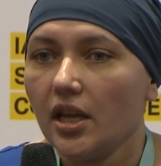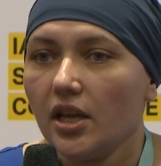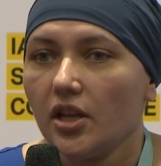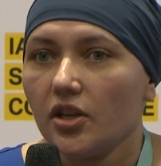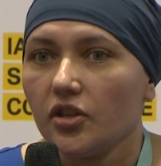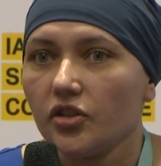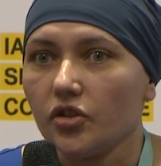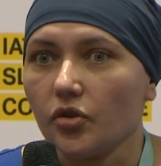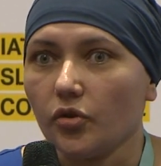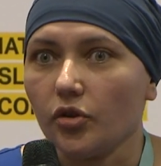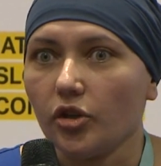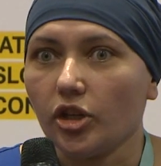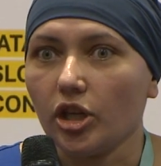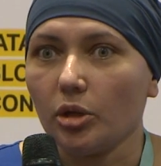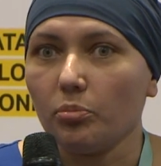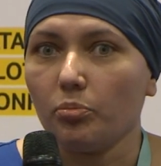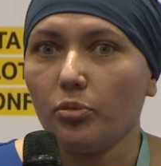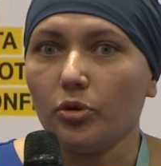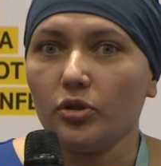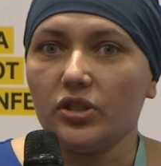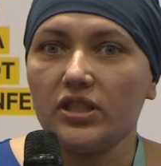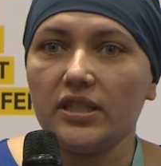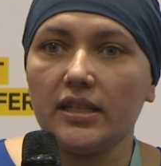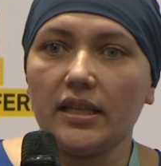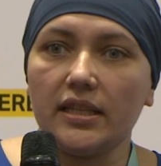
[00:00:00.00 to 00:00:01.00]
So you can
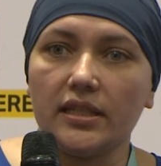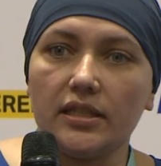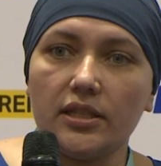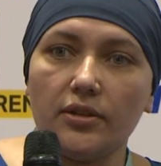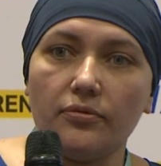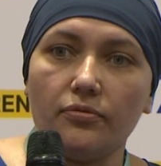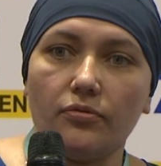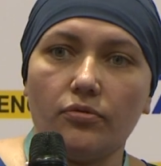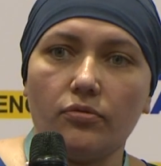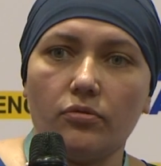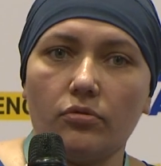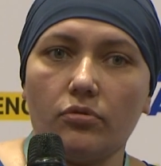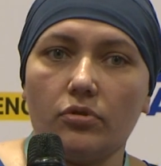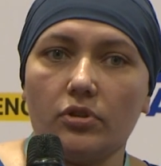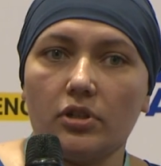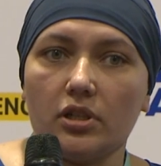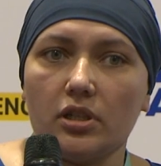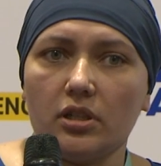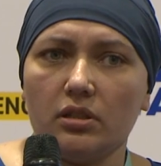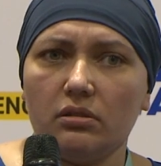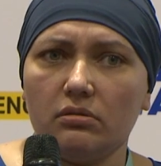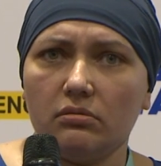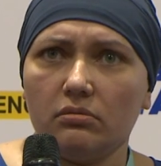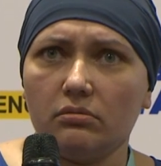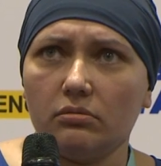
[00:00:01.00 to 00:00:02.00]
put
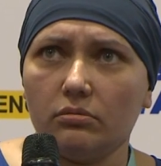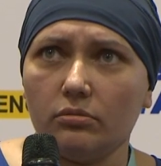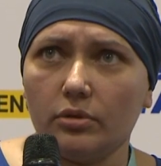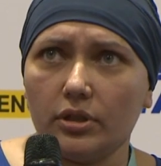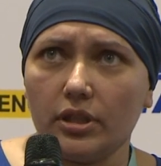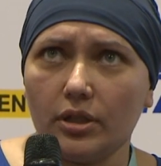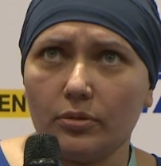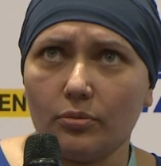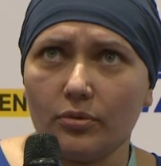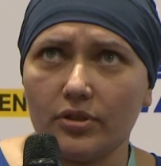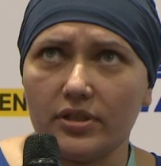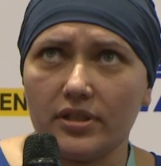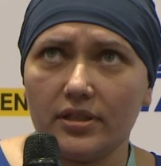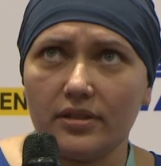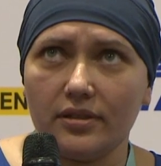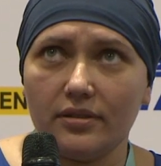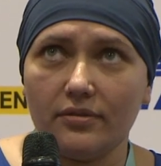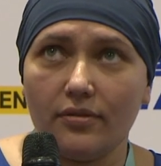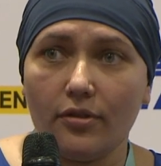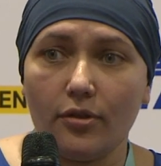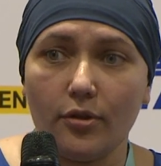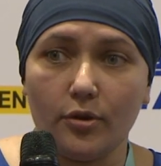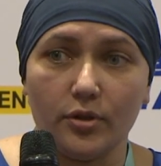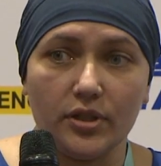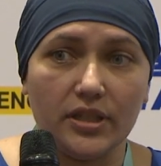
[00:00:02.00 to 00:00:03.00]
64, what it was,
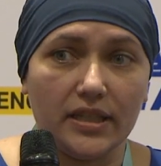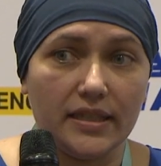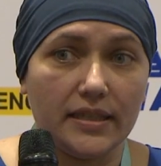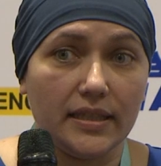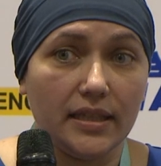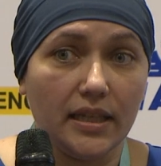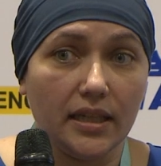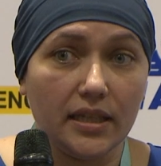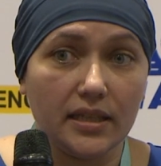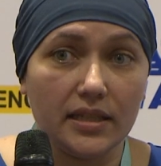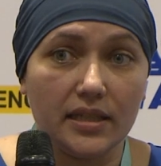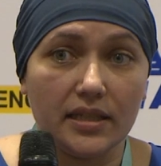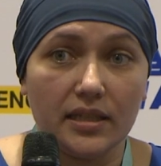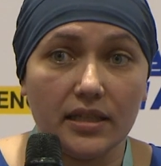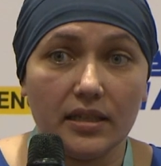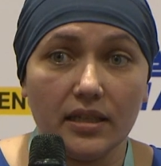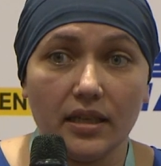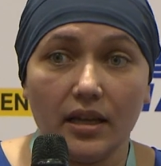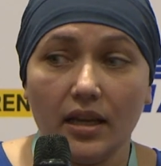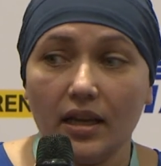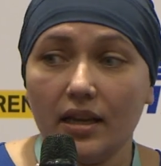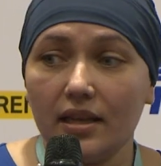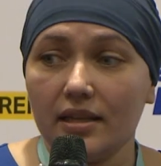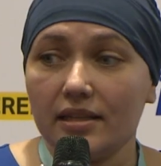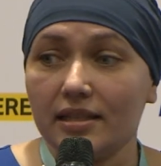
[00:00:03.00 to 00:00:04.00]
36,
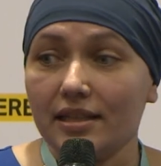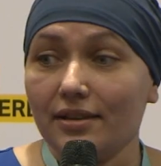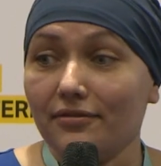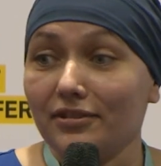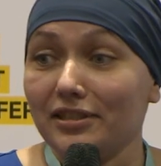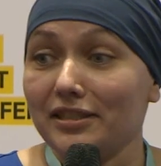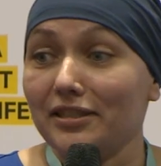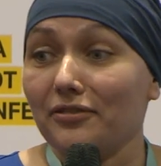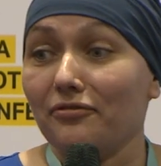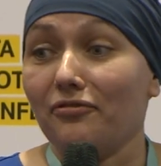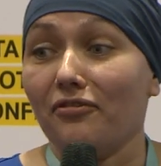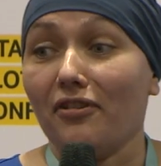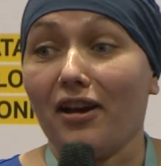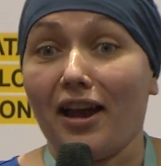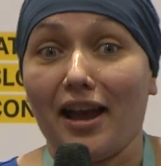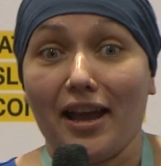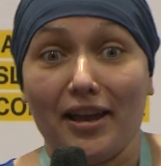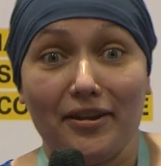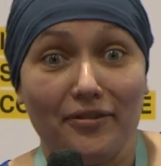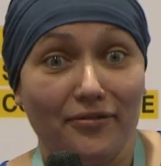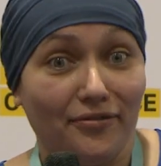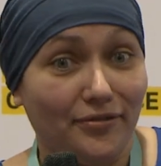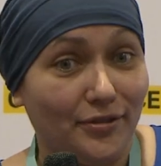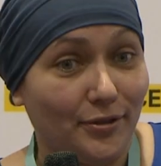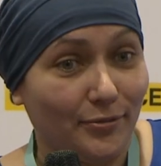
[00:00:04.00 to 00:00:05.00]

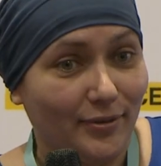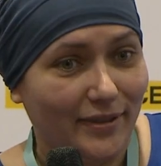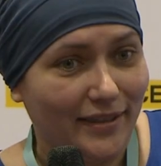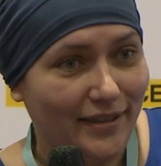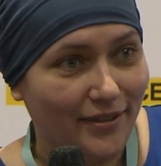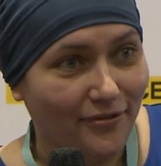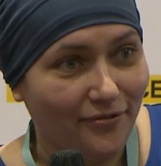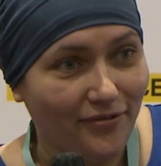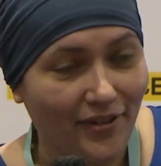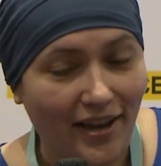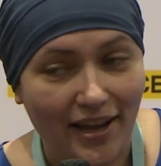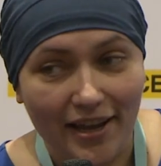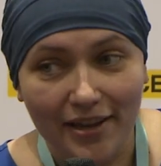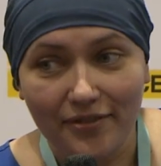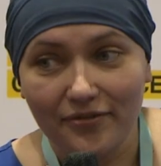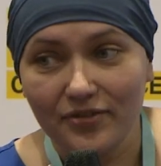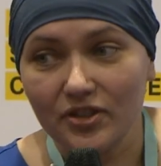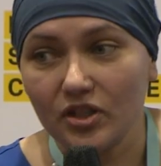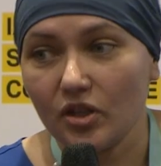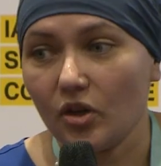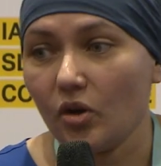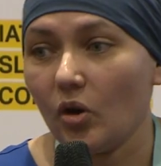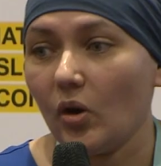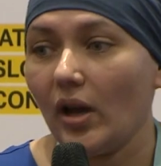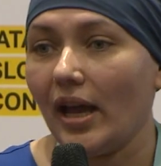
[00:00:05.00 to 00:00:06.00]
75, 25.
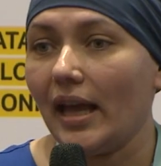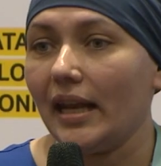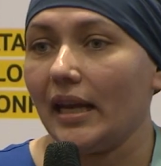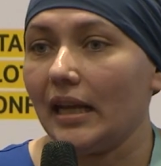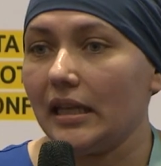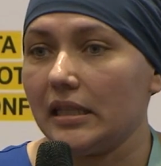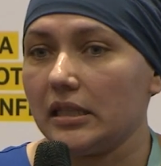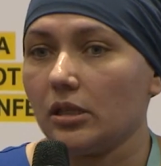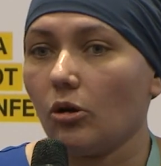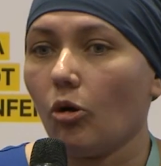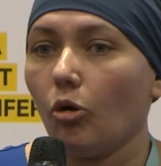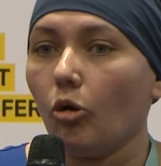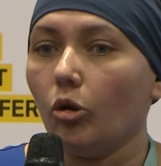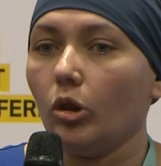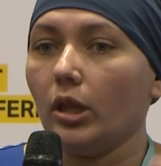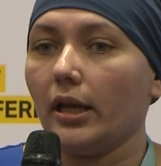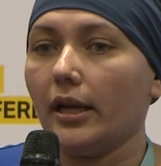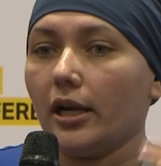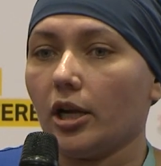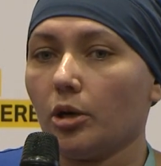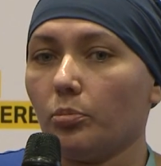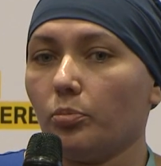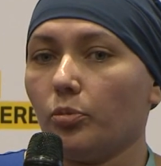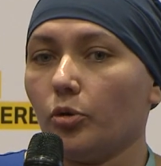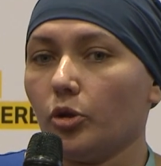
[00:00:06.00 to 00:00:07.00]
So, and it's all
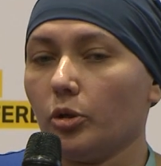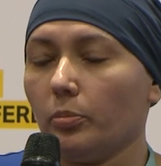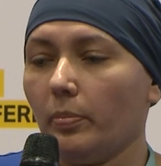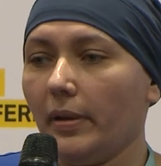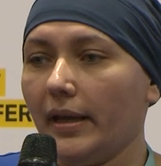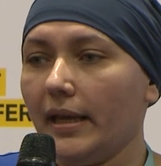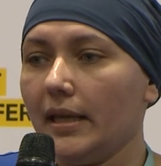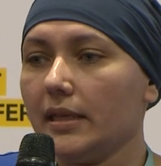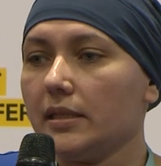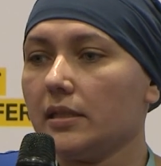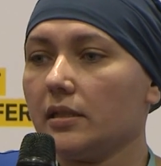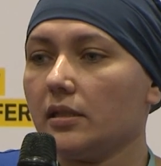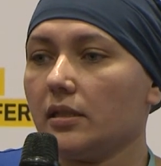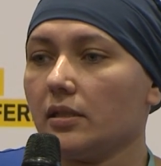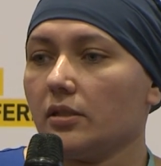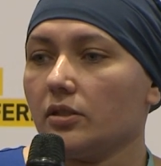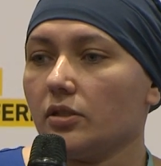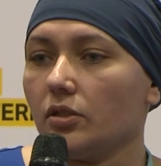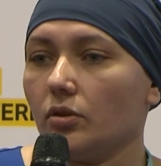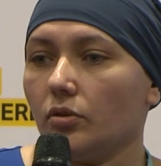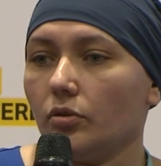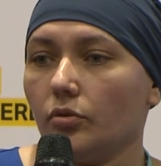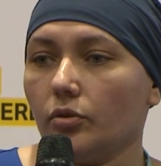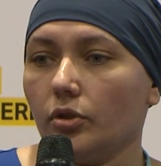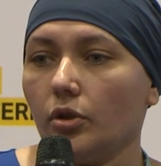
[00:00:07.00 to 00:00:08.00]
airport based,
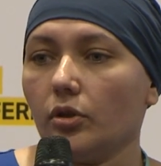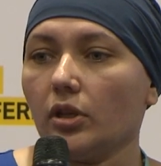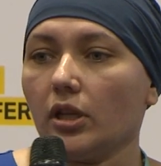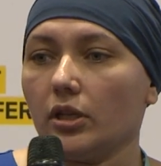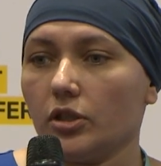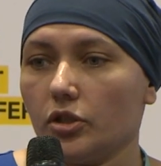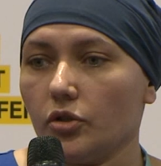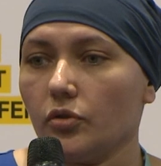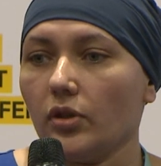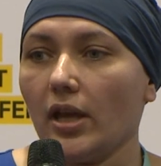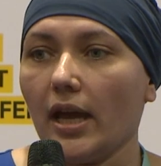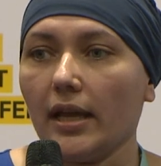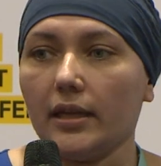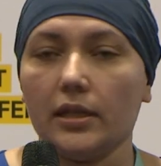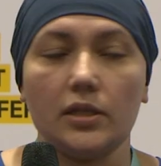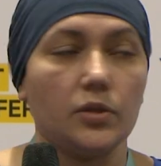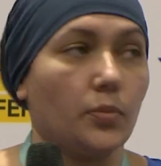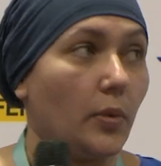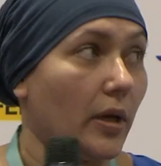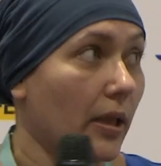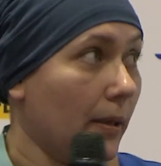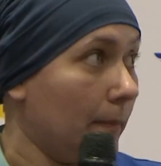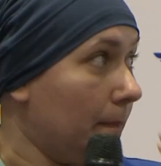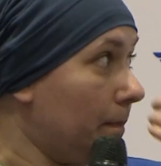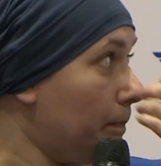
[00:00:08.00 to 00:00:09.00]
so you can do that as
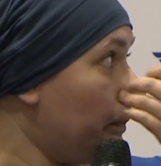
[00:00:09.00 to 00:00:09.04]
well.